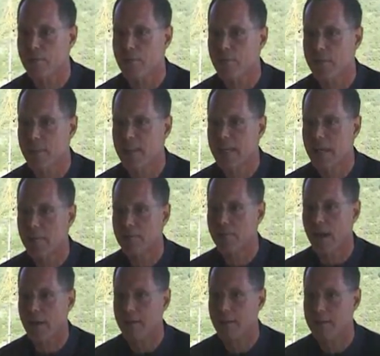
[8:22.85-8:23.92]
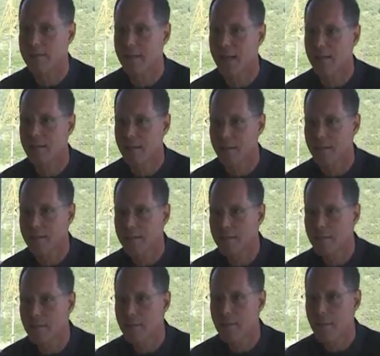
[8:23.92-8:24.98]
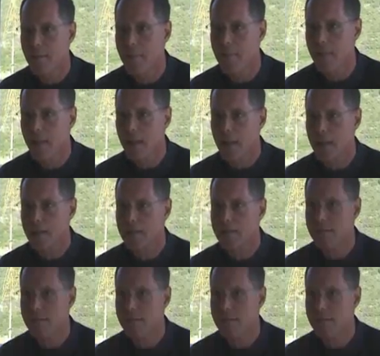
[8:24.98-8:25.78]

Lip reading: the effect intended, is